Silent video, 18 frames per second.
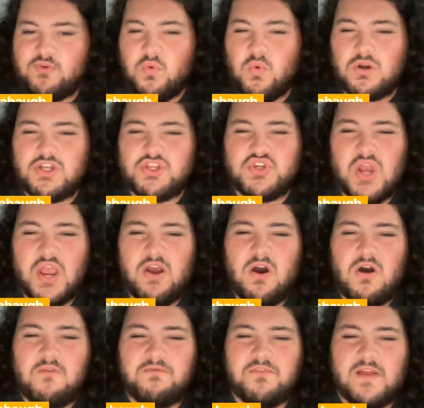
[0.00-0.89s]
If you want to try
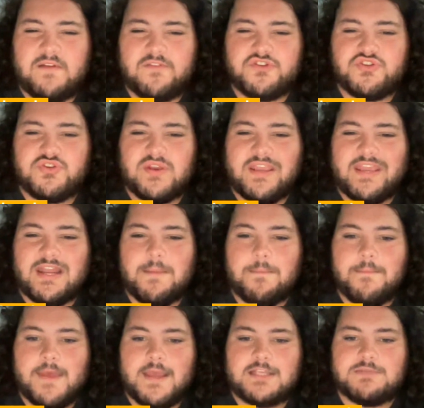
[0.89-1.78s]
all flavors, you can get
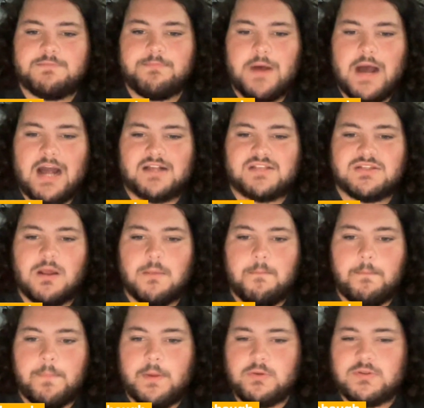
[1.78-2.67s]
a mixed box
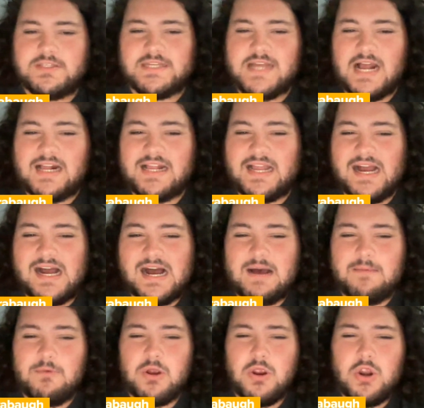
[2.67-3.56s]
on
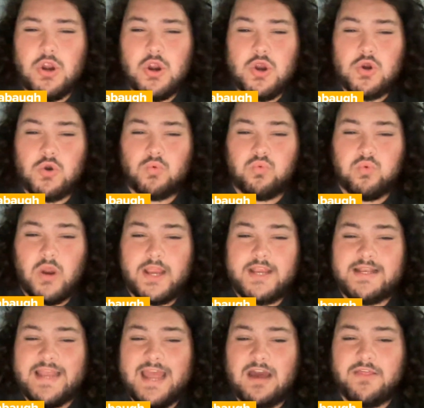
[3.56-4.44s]
built.com.
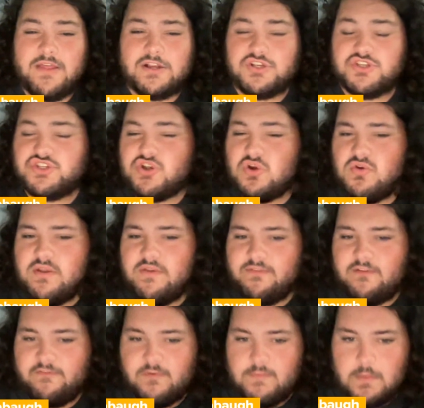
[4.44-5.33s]
Right now, they are so
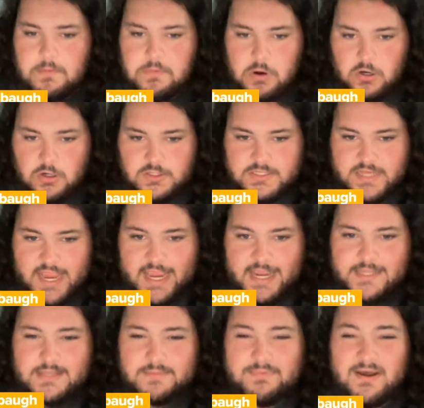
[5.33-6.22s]
different from the bars
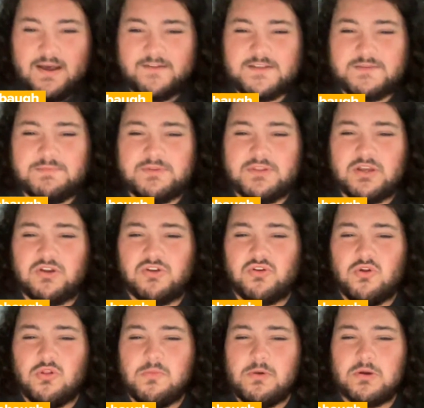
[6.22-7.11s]
and the puffs, but the
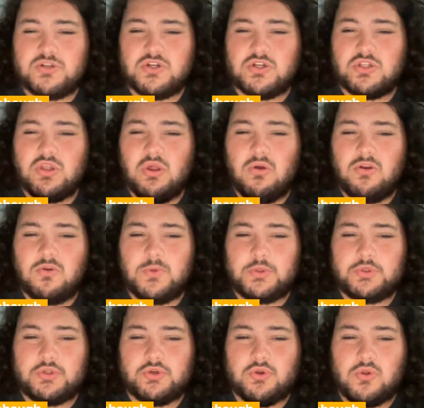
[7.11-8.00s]
granola bars are loaded
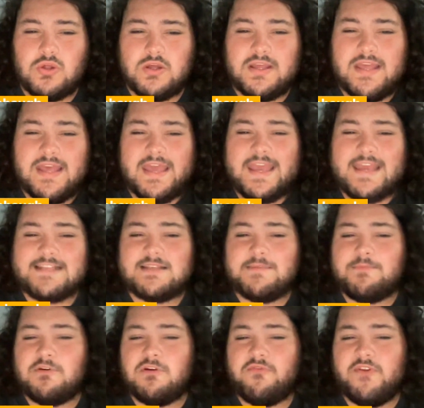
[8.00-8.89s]
with granola. It's
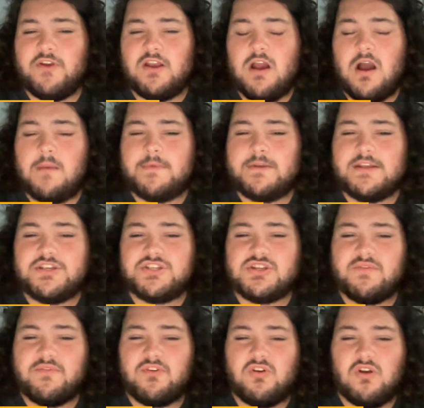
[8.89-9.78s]
the perfect
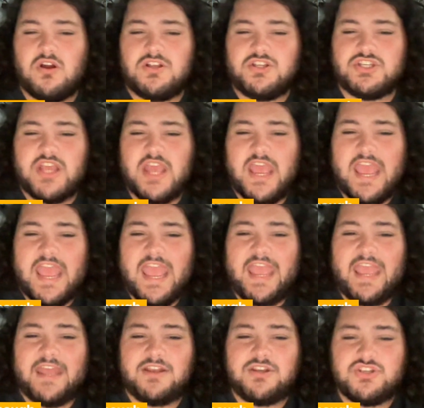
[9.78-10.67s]
combination of crunch
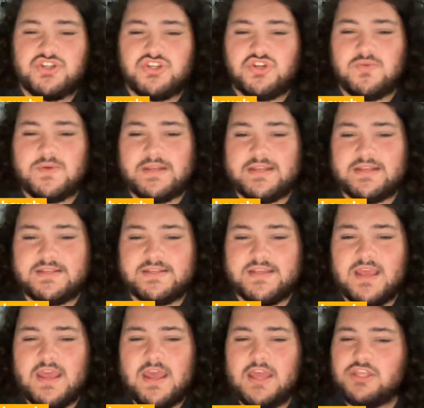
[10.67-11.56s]
and
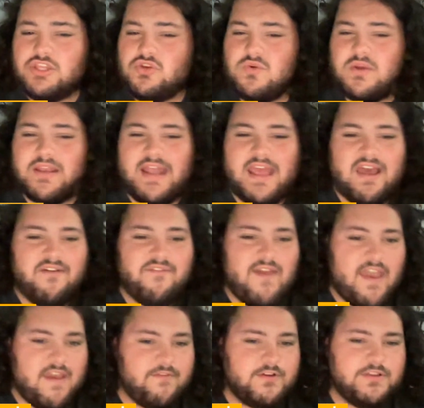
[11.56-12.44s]
chewiness. You can
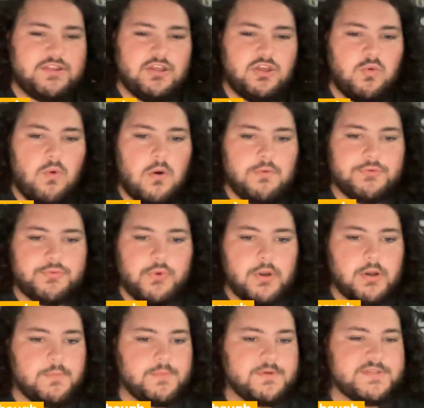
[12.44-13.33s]
have everything you want with
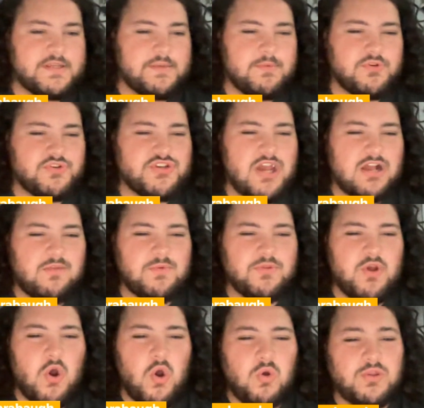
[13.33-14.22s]
100% real chocolate
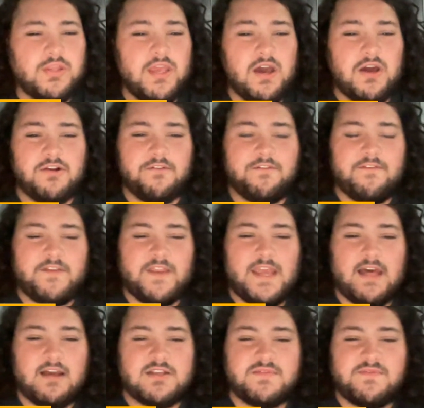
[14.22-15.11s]
with only 150
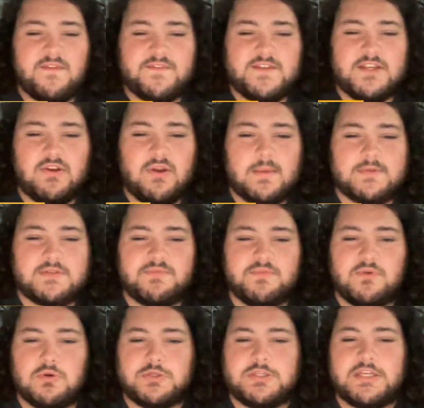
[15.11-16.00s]
calories, 15 grams
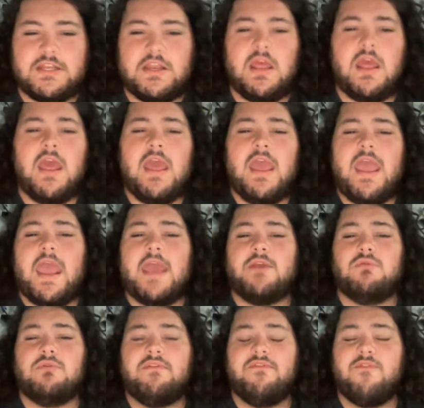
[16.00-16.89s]
of protein, and
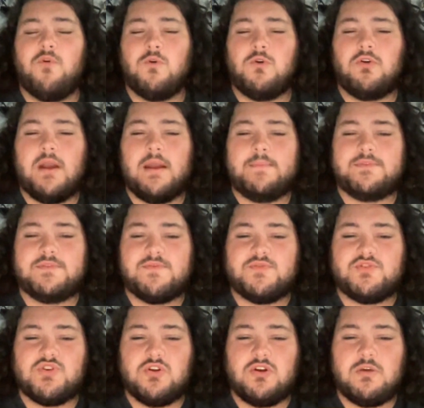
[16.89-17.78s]
only 4 grams
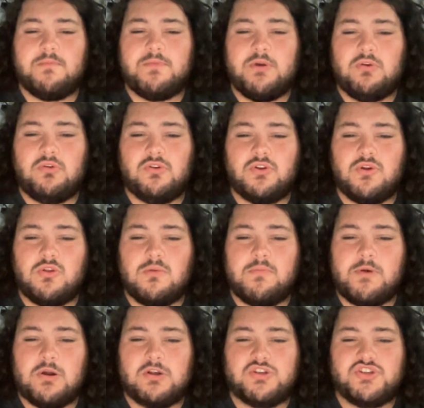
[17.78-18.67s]
of sugar. Built
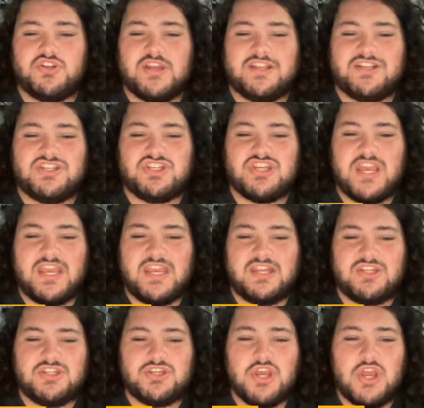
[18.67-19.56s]
granola bars can
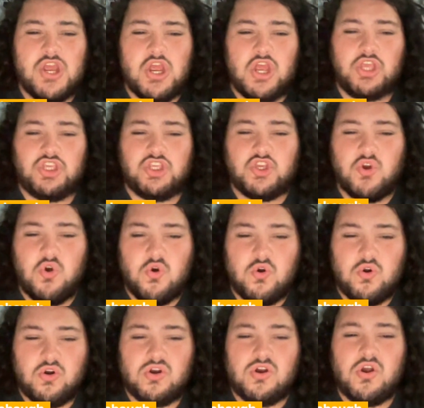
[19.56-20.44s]
change
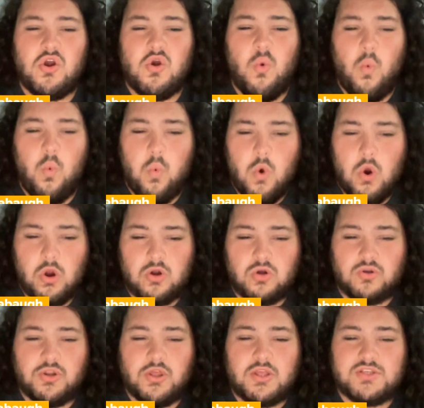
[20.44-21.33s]
your
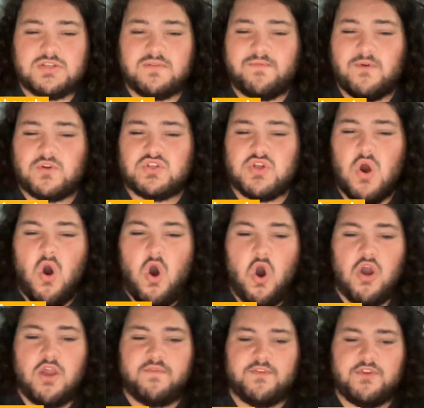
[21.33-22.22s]
world. So, folks,
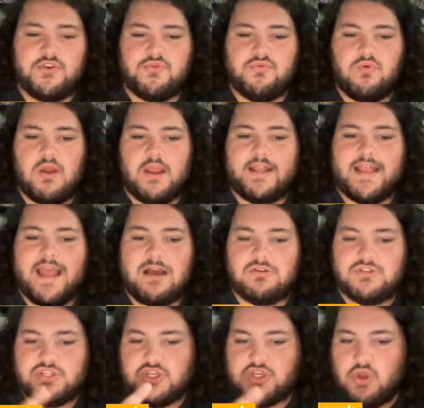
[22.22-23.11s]
all you have to do right
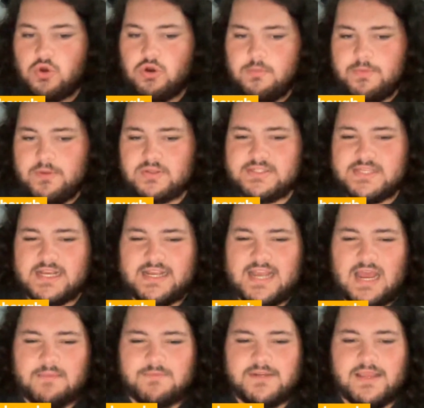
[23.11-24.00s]
now is go to
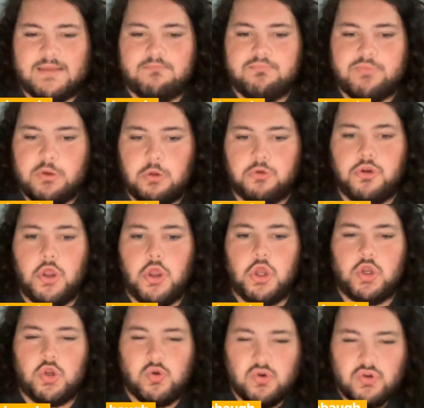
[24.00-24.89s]
built.com to get Built
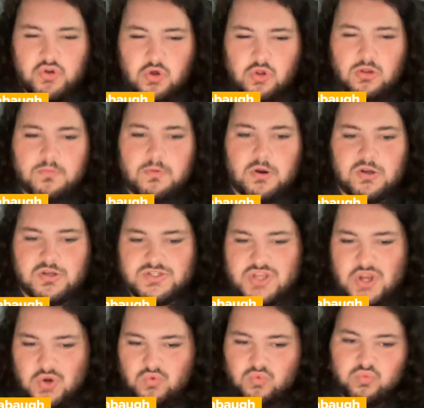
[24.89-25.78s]
granola
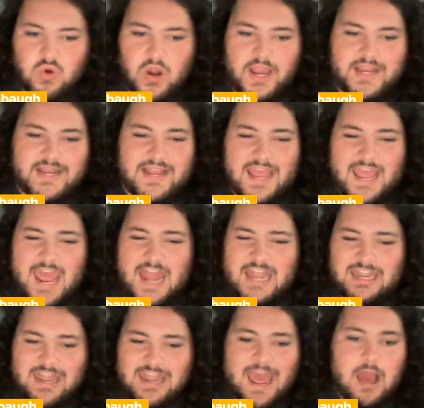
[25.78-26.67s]
bars right
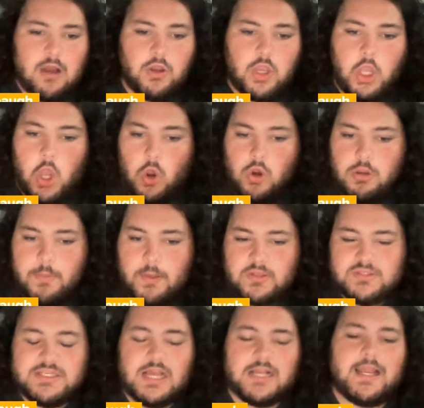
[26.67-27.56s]
now. Go to
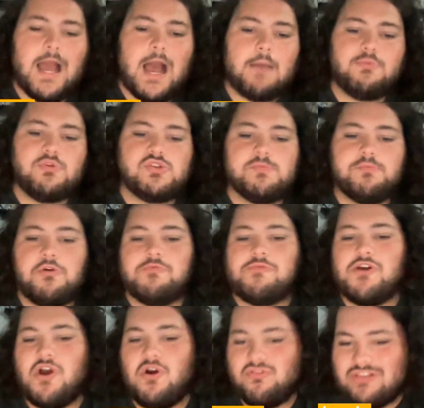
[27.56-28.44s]
built.com, use the
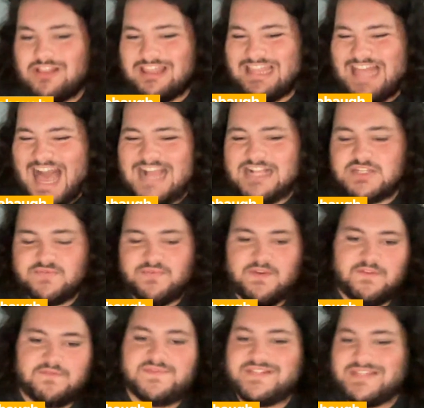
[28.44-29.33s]
promo code
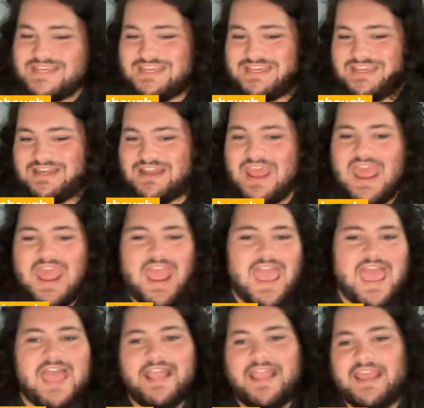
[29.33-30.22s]
LOCKED15
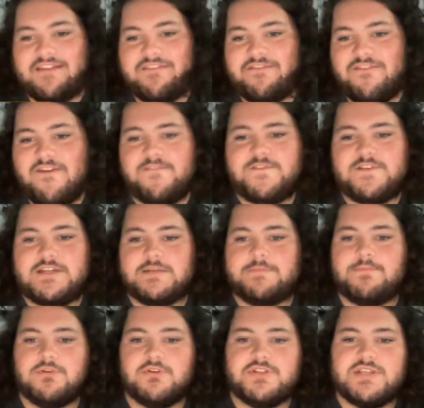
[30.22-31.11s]
and get
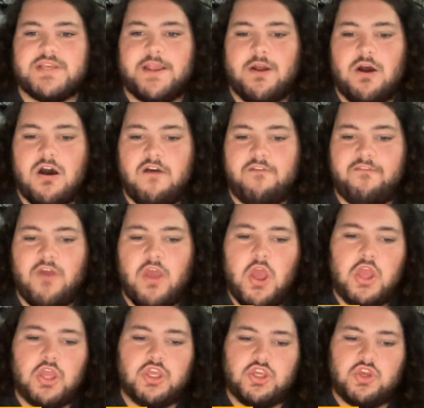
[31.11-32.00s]
15% off
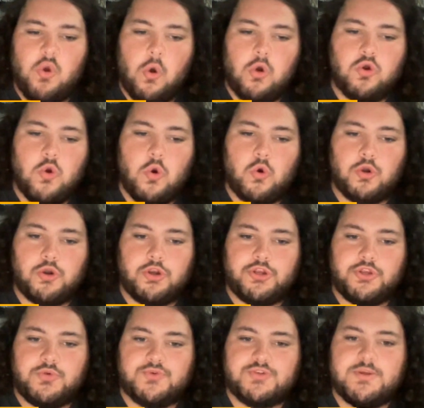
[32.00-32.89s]
your
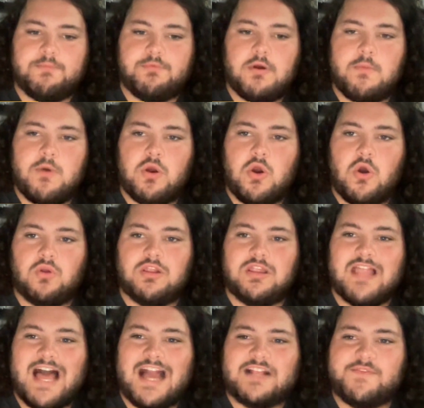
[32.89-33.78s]
order. Use the promo code
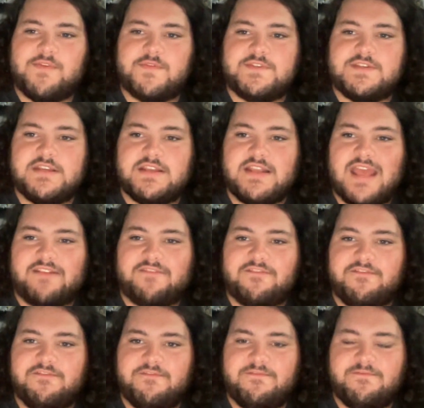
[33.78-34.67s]
LOCKED15 at